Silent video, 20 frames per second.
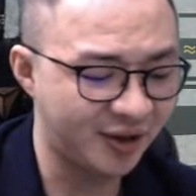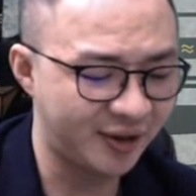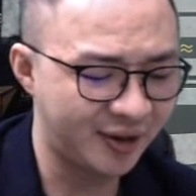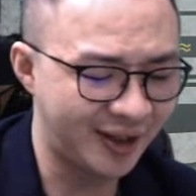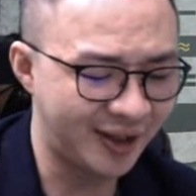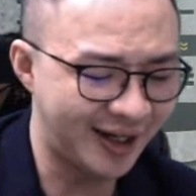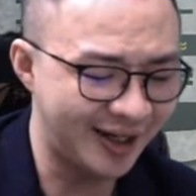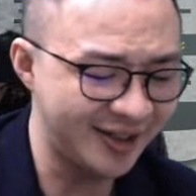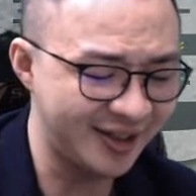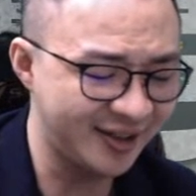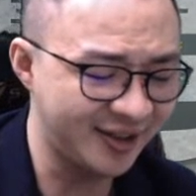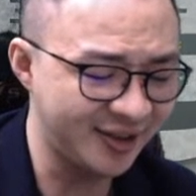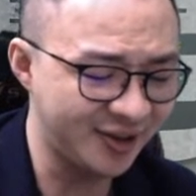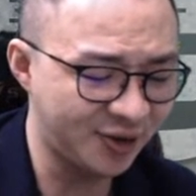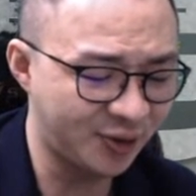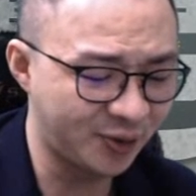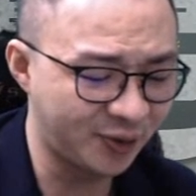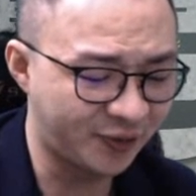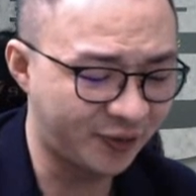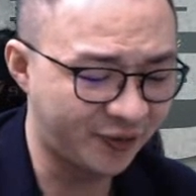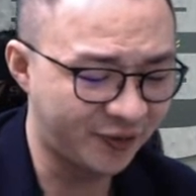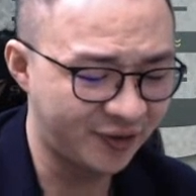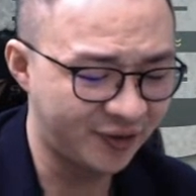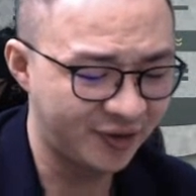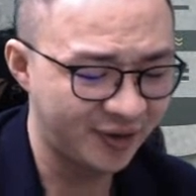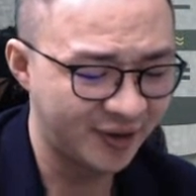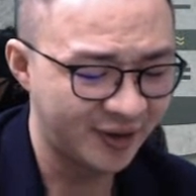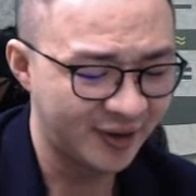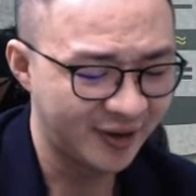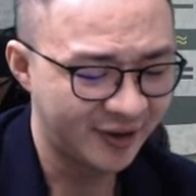they ask us to
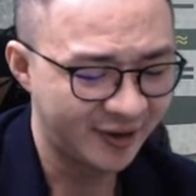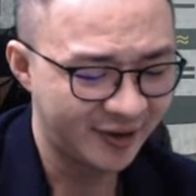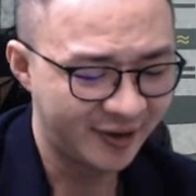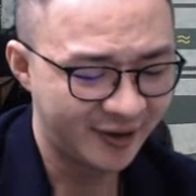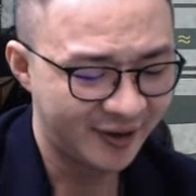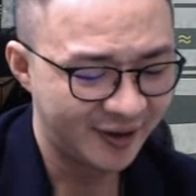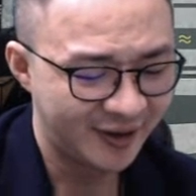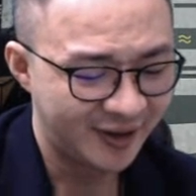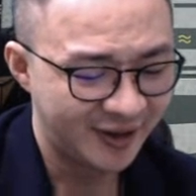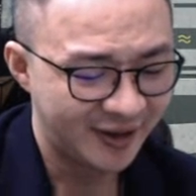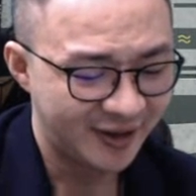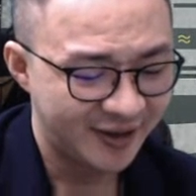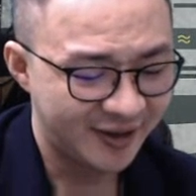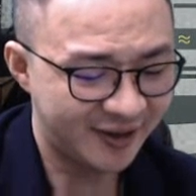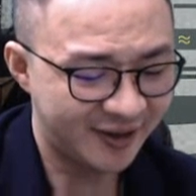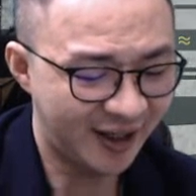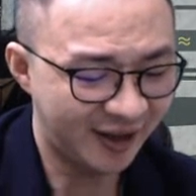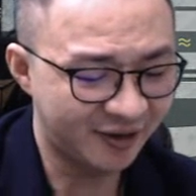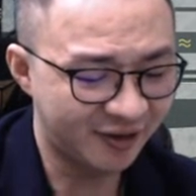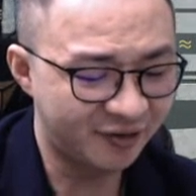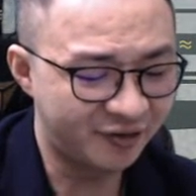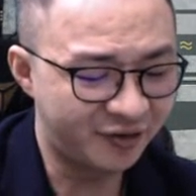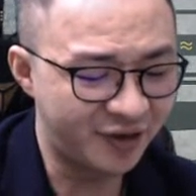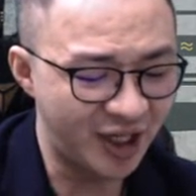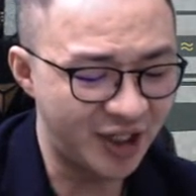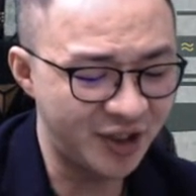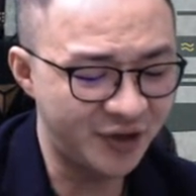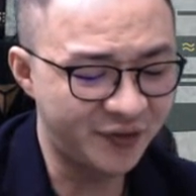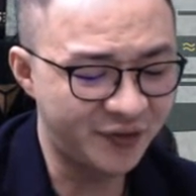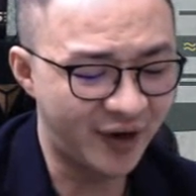state the
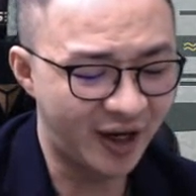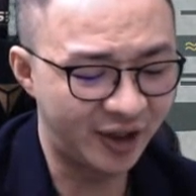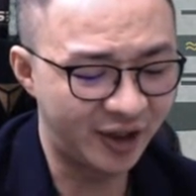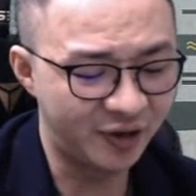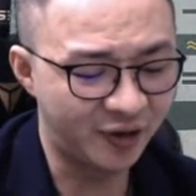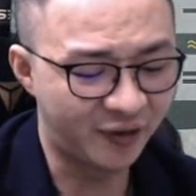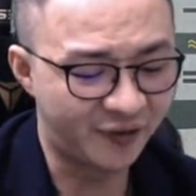range value of